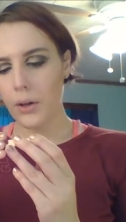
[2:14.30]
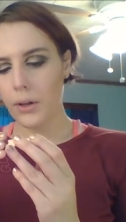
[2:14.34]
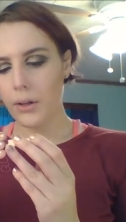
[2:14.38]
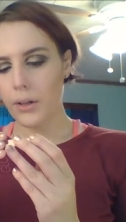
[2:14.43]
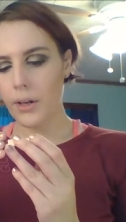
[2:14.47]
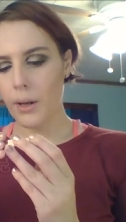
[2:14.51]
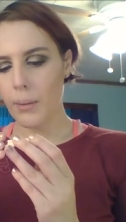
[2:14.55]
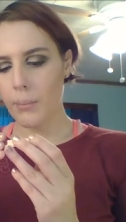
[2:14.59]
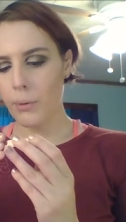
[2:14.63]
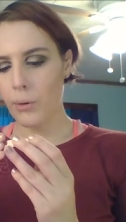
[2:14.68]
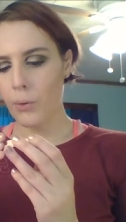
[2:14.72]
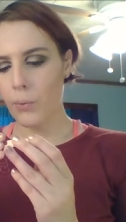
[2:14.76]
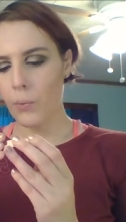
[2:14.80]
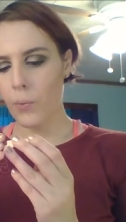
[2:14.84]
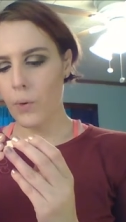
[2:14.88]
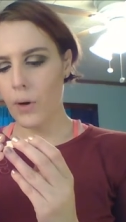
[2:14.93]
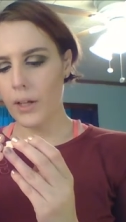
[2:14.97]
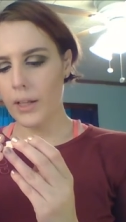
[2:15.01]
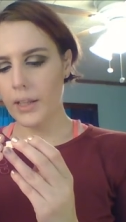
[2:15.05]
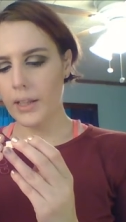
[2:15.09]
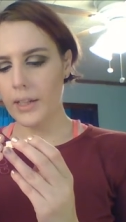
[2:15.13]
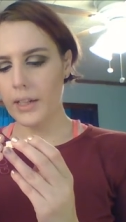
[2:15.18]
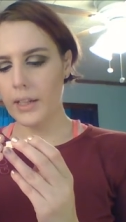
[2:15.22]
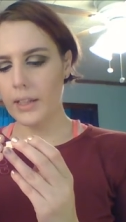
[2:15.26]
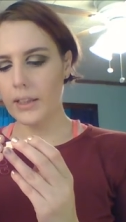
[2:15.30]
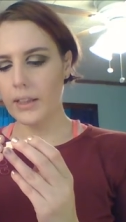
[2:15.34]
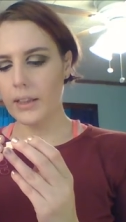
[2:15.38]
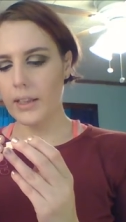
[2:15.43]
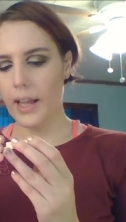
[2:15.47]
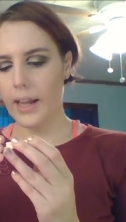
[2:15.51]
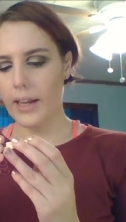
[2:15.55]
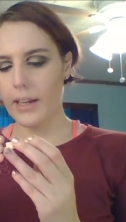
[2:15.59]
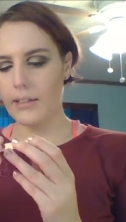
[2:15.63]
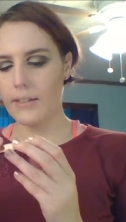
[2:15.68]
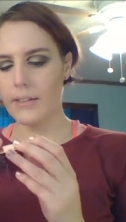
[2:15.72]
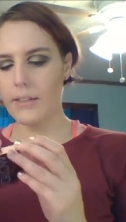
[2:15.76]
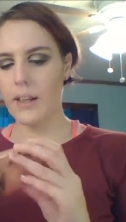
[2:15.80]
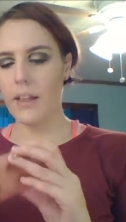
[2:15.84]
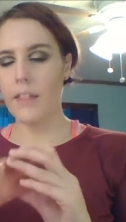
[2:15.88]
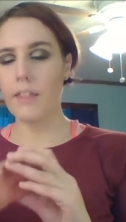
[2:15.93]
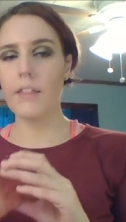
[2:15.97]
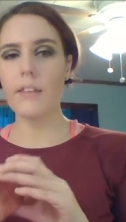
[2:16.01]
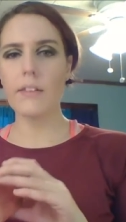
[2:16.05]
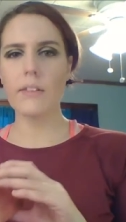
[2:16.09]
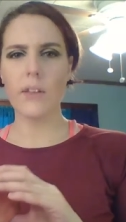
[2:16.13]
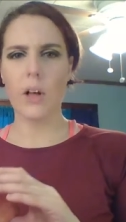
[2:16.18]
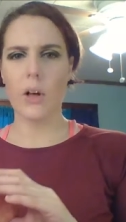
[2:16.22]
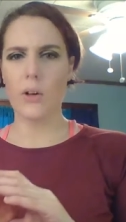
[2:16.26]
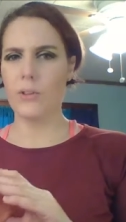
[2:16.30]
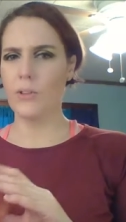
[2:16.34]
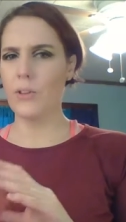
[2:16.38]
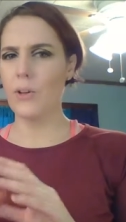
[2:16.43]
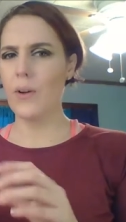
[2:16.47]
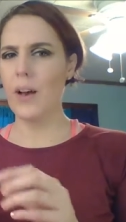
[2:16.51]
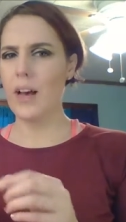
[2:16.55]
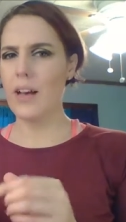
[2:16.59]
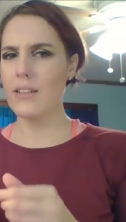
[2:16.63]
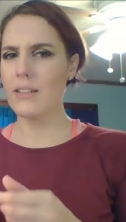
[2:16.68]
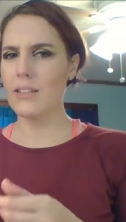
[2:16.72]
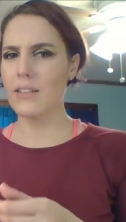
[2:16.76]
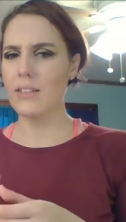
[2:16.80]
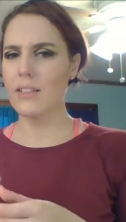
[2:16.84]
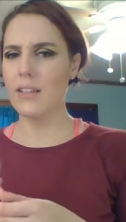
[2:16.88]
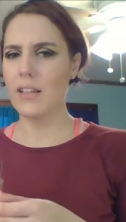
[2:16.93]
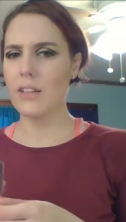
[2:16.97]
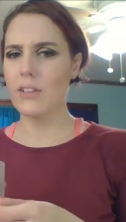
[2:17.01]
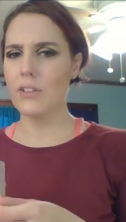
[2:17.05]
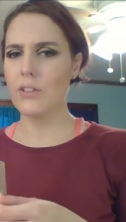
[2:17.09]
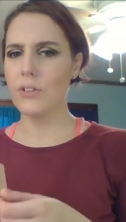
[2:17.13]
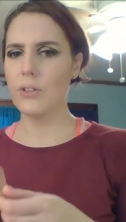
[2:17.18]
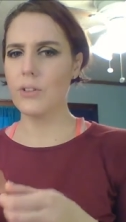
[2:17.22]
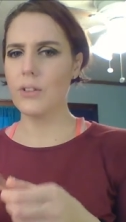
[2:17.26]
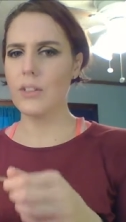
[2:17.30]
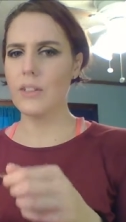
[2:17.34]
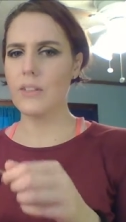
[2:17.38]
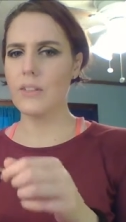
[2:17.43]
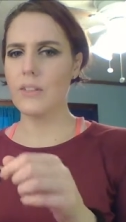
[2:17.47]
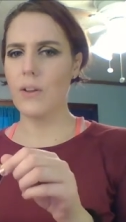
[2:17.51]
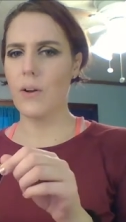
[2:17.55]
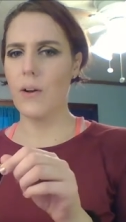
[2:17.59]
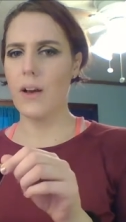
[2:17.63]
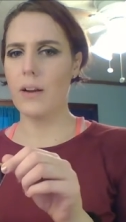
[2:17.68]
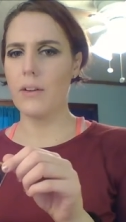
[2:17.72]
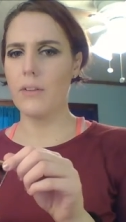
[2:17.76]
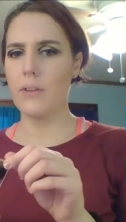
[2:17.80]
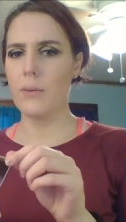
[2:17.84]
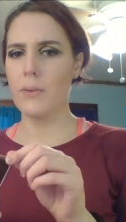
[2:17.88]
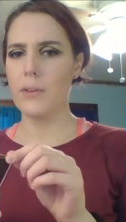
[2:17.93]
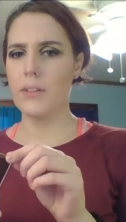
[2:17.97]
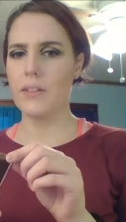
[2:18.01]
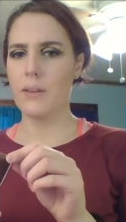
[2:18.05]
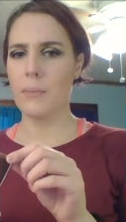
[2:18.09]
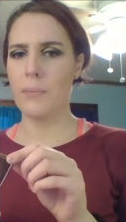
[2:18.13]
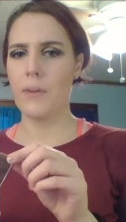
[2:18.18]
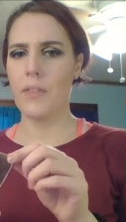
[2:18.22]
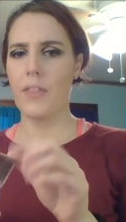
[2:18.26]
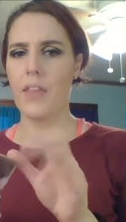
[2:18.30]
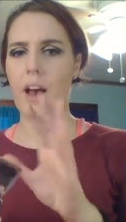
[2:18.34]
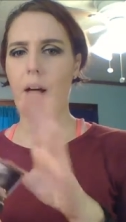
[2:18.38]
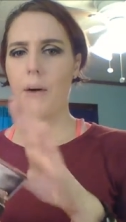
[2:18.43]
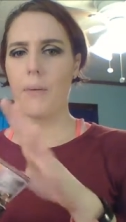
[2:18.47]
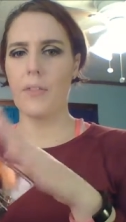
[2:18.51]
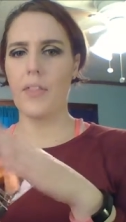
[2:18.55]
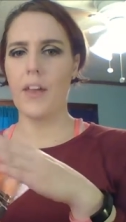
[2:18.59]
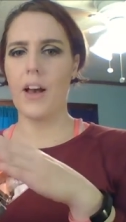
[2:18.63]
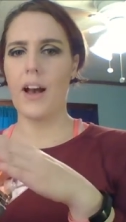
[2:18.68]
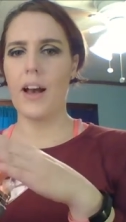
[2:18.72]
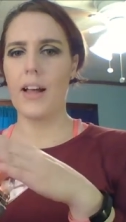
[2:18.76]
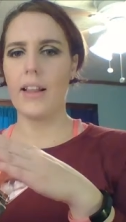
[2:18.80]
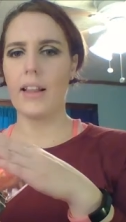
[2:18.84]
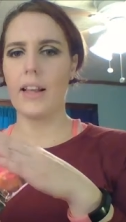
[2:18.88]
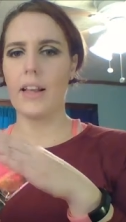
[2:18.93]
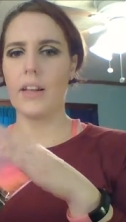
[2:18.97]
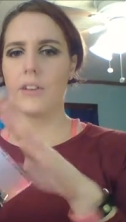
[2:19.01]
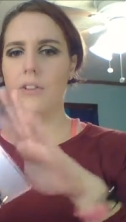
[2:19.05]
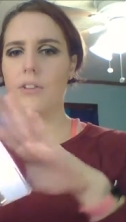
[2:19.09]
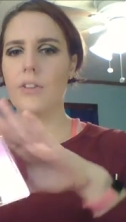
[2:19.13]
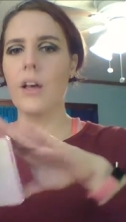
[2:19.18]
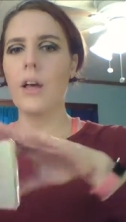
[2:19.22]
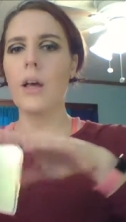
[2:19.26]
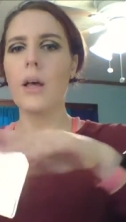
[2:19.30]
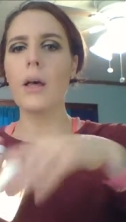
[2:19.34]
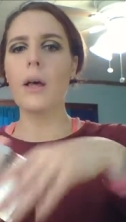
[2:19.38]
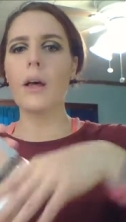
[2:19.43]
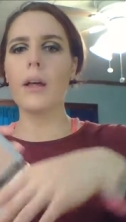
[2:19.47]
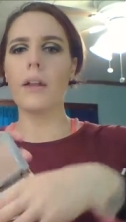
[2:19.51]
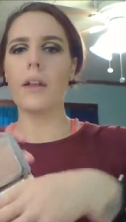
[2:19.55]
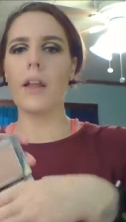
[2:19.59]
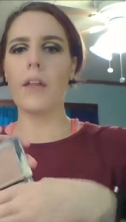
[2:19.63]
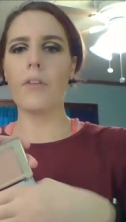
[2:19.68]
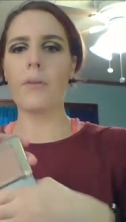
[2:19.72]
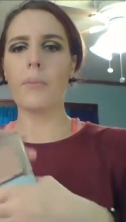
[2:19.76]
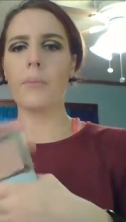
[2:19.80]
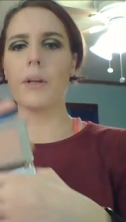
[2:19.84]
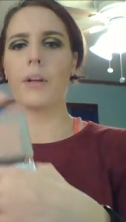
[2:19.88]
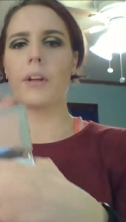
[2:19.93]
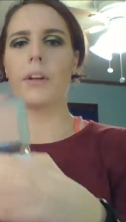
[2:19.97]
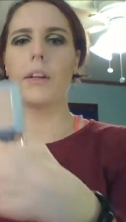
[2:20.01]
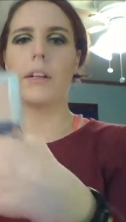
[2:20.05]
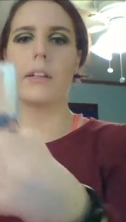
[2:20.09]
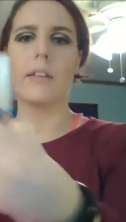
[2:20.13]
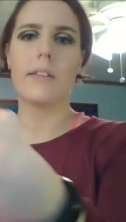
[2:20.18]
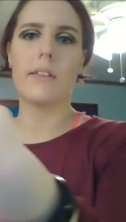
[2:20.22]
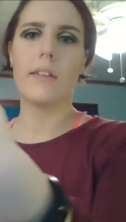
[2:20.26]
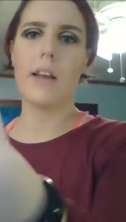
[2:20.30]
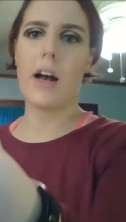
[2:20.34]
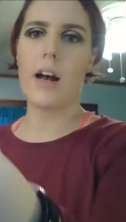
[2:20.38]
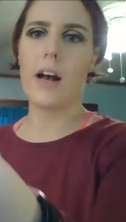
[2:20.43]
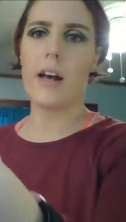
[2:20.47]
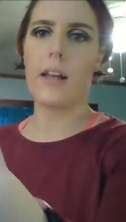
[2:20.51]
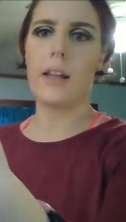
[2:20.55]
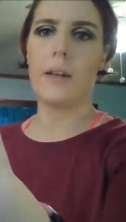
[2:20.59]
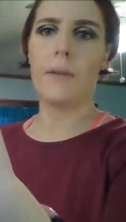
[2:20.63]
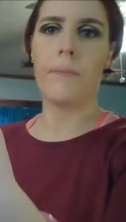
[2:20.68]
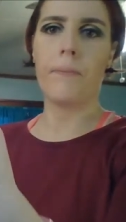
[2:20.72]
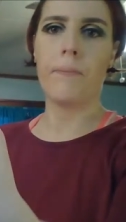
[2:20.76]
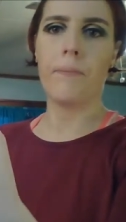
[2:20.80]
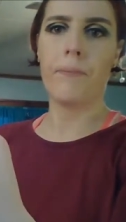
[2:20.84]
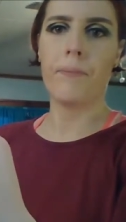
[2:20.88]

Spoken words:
number 1 Light. This also has a scent to it, so I don't know what's up with that with the highlighters. Another mirror inside.